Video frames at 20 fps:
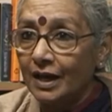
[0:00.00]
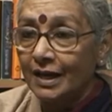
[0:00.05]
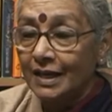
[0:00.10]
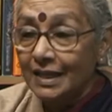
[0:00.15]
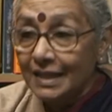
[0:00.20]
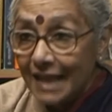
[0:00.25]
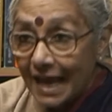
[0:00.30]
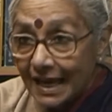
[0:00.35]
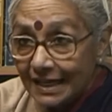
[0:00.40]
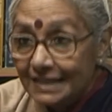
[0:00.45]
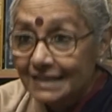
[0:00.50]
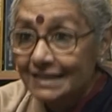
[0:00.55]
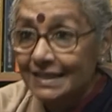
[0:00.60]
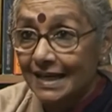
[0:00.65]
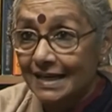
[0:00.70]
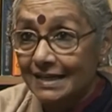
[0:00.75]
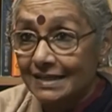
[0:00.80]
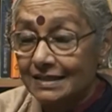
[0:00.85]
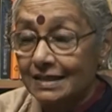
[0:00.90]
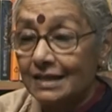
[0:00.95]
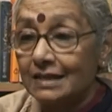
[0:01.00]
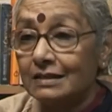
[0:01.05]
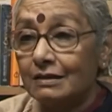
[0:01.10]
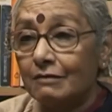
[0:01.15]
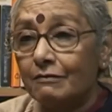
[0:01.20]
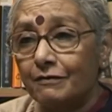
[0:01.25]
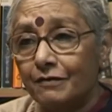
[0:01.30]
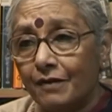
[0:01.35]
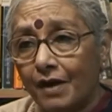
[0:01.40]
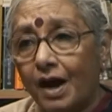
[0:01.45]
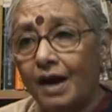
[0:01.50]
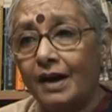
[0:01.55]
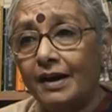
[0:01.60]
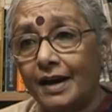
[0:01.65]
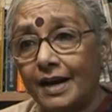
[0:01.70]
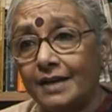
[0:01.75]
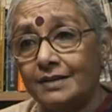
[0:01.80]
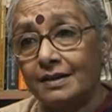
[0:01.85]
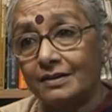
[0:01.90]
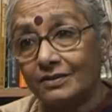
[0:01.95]
in that sense, it's a far
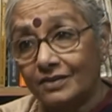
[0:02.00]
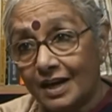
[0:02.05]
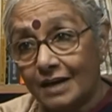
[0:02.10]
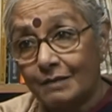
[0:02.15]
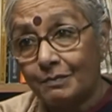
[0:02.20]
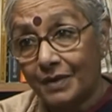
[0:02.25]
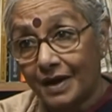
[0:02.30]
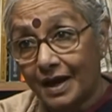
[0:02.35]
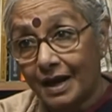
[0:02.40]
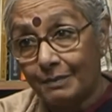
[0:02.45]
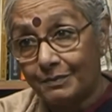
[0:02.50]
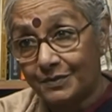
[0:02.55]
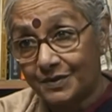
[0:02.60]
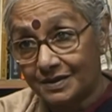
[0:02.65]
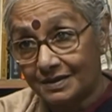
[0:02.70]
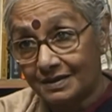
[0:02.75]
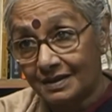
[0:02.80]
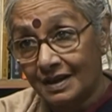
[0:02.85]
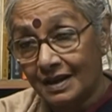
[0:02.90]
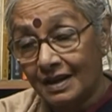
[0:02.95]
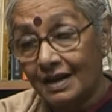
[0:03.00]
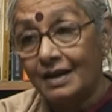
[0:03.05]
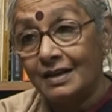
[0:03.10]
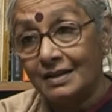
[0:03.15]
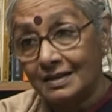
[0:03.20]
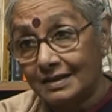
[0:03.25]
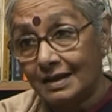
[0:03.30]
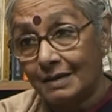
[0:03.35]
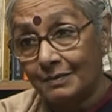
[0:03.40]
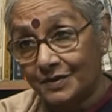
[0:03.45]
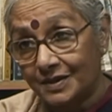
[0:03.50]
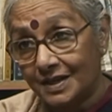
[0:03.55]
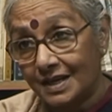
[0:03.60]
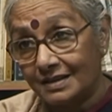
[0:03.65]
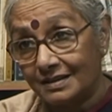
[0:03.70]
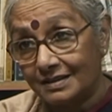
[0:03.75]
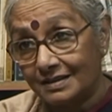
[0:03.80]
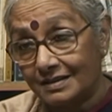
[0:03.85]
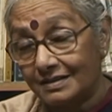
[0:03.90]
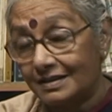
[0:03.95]
greater threat perhaps in some
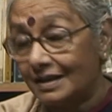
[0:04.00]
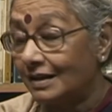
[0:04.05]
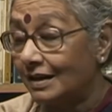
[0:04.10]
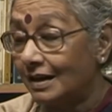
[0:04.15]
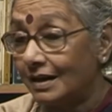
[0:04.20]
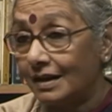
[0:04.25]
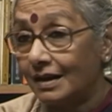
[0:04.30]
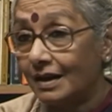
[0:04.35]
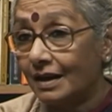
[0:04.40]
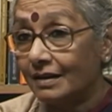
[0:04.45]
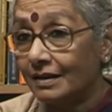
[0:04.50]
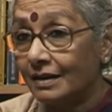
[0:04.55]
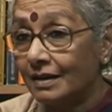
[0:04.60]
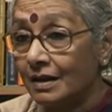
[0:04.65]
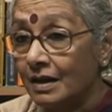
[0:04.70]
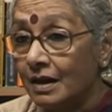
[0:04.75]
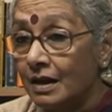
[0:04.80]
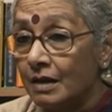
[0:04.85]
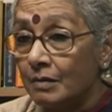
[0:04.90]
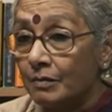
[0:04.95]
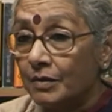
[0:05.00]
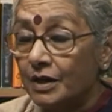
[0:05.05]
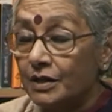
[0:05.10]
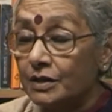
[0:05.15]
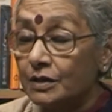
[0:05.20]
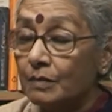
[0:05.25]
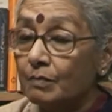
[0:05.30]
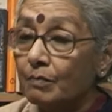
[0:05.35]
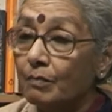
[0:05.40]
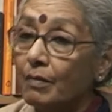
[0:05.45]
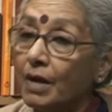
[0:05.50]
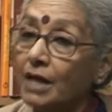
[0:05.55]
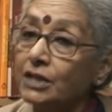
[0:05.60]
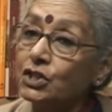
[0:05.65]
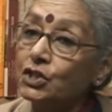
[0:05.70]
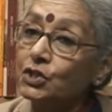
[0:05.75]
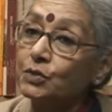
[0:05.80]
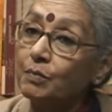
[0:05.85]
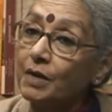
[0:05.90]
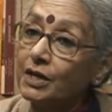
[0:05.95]
senses than any other, but it's a
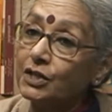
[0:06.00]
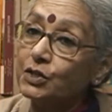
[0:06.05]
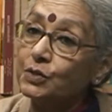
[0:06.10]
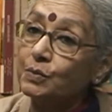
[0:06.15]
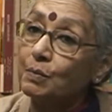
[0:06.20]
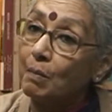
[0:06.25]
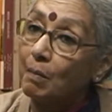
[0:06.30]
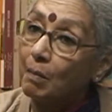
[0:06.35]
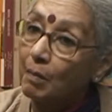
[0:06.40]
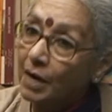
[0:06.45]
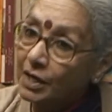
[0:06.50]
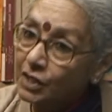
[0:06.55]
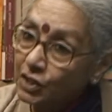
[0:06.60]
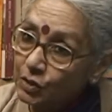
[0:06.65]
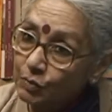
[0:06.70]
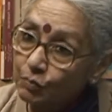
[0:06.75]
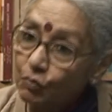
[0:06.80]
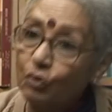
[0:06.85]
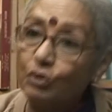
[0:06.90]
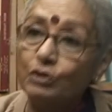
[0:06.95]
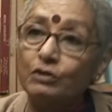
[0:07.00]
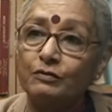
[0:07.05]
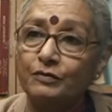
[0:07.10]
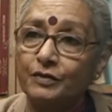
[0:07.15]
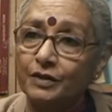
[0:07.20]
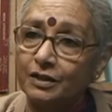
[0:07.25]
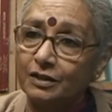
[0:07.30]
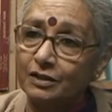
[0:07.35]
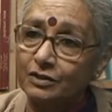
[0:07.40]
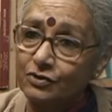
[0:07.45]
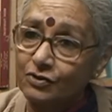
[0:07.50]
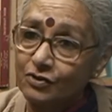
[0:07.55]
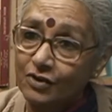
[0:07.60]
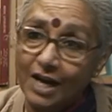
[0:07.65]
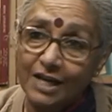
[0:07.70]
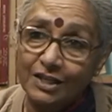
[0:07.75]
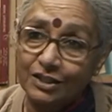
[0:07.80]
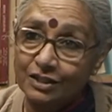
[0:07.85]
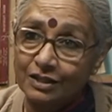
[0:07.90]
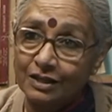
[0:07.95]
much more difficult
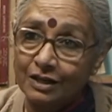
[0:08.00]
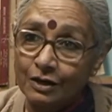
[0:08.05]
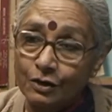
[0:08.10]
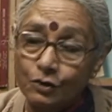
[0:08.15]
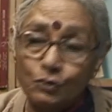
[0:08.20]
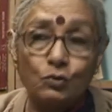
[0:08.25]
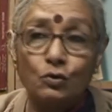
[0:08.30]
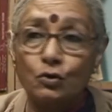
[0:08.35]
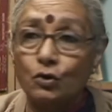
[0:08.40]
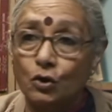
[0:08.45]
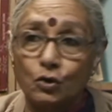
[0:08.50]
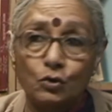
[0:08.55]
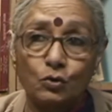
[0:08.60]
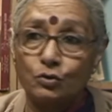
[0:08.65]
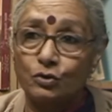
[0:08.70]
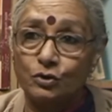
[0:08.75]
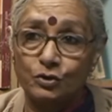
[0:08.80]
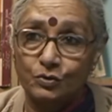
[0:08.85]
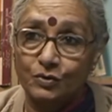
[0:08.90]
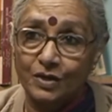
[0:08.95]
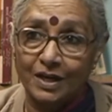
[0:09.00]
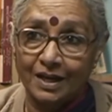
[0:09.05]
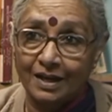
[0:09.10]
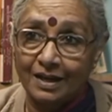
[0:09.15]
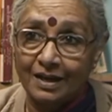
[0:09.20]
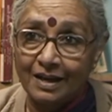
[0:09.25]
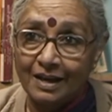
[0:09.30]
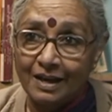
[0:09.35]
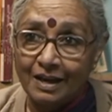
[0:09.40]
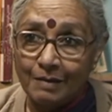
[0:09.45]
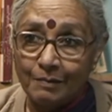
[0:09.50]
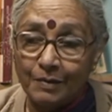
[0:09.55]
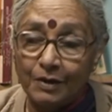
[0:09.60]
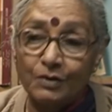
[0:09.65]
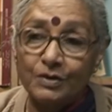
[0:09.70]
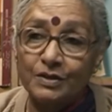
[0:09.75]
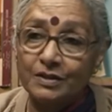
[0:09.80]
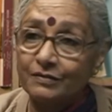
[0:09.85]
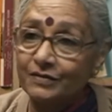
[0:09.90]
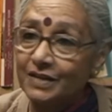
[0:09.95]
right to corrode today,
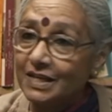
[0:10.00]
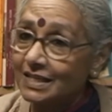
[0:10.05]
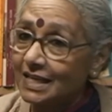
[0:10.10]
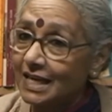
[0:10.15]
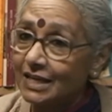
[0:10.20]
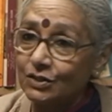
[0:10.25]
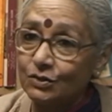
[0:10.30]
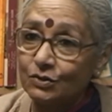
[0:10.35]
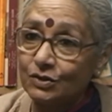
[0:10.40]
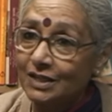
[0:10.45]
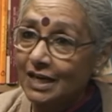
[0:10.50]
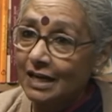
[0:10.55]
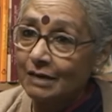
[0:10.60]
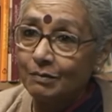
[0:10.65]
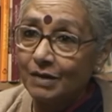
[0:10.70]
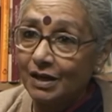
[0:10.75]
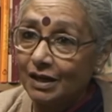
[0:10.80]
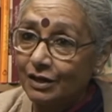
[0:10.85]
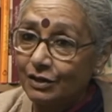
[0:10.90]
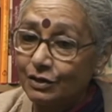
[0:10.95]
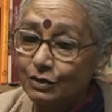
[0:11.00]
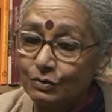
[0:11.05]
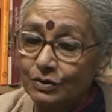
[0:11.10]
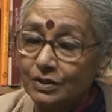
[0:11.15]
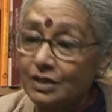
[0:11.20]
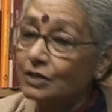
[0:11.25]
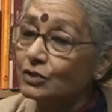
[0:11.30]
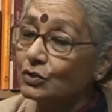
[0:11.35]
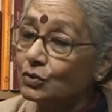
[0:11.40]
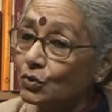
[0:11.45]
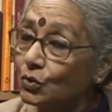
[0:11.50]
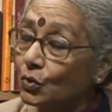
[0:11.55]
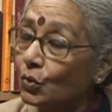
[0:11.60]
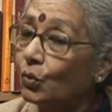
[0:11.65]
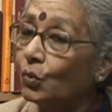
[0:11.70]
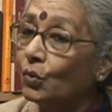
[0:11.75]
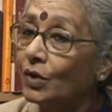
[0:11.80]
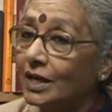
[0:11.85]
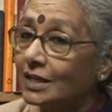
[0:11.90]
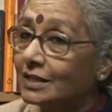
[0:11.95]
because these 8 to 10 million users
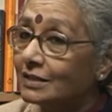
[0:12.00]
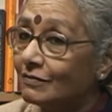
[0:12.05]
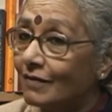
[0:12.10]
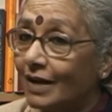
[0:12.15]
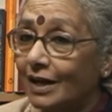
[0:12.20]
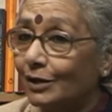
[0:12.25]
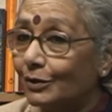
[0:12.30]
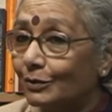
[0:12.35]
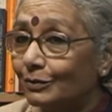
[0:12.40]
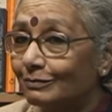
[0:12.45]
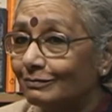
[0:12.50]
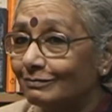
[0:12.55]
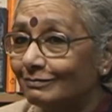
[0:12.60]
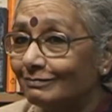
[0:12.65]
know its value.